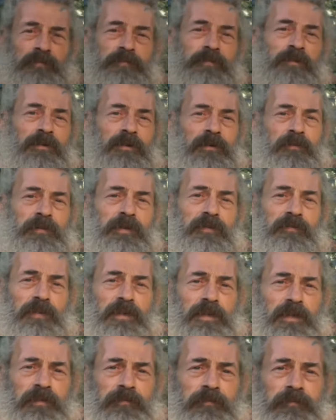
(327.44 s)
I'm giving
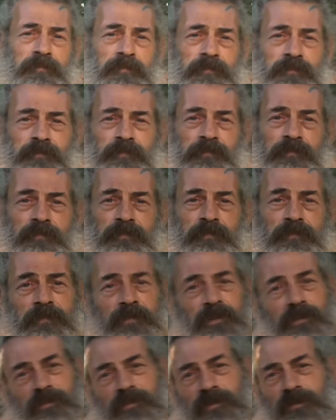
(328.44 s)
out.
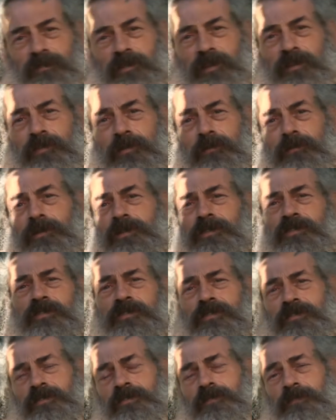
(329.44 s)
And as I've said, the reasons.